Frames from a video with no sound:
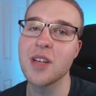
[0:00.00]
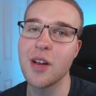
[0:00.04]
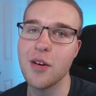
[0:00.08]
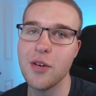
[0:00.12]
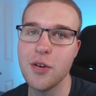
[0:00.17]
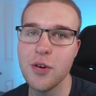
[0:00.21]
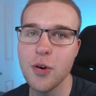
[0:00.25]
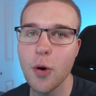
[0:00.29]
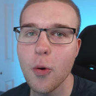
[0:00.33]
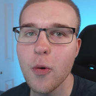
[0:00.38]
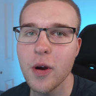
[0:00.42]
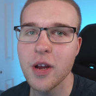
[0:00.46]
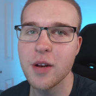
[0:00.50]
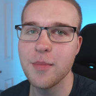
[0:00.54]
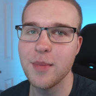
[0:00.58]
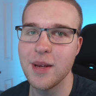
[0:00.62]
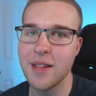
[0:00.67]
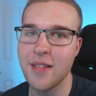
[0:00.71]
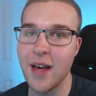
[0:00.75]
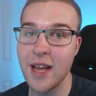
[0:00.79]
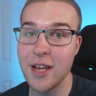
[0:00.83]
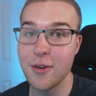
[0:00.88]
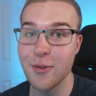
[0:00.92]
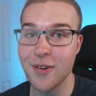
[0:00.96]
annoyed me
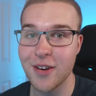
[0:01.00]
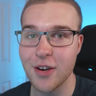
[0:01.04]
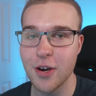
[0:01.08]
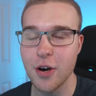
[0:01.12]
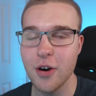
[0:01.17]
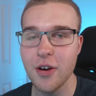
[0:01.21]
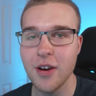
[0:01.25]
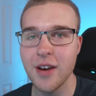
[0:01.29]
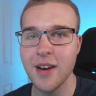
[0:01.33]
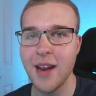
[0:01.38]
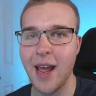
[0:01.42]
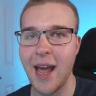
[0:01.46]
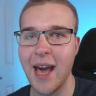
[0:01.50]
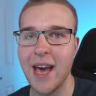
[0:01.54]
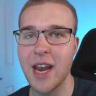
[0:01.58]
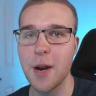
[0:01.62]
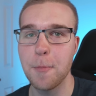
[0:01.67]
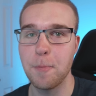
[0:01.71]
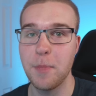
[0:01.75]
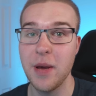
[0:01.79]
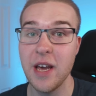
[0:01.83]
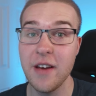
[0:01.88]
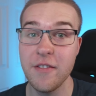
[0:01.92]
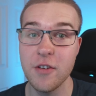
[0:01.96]
that you couldn't add a
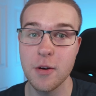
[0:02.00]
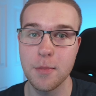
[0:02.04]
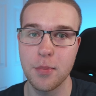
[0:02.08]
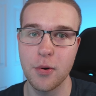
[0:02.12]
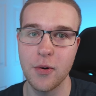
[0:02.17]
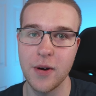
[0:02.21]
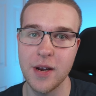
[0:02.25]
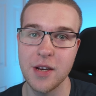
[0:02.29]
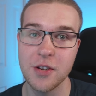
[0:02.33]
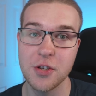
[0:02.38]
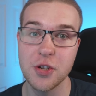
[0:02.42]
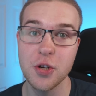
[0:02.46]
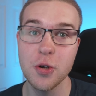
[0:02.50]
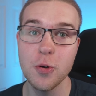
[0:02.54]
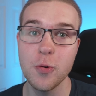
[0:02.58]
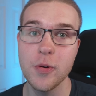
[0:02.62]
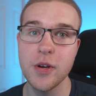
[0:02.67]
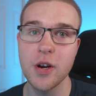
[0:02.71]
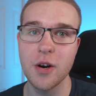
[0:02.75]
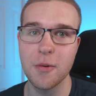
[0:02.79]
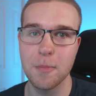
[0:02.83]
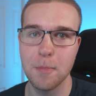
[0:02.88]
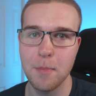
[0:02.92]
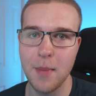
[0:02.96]
pivot point to
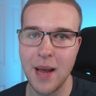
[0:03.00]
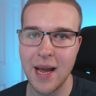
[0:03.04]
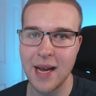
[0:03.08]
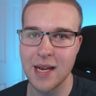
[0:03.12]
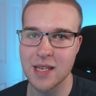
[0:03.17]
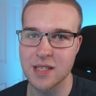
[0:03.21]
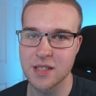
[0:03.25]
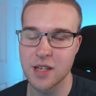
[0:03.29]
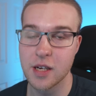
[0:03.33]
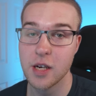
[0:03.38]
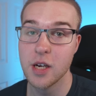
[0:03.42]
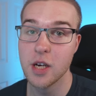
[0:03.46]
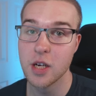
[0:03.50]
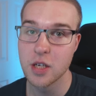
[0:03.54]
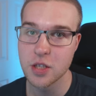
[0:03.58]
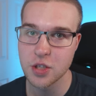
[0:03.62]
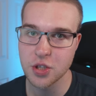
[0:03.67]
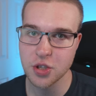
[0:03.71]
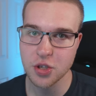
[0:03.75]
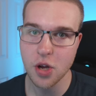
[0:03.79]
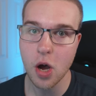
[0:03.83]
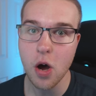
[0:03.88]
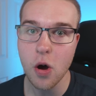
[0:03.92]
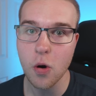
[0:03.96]
your mask.
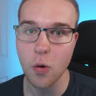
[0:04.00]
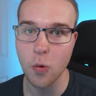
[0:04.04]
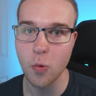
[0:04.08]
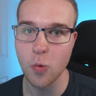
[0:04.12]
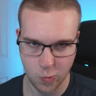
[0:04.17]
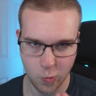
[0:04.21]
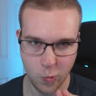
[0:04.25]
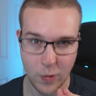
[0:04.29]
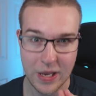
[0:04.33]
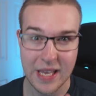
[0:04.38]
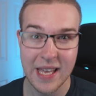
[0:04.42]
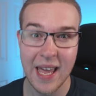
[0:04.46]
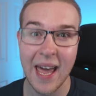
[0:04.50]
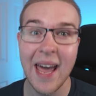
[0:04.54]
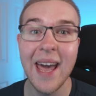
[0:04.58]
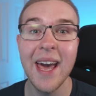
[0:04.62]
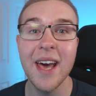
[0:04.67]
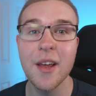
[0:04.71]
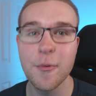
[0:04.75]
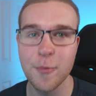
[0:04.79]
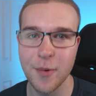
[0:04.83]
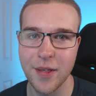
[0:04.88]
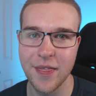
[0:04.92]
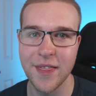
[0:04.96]
So we
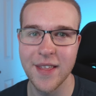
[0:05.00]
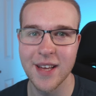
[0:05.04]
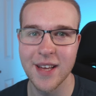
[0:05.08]
can with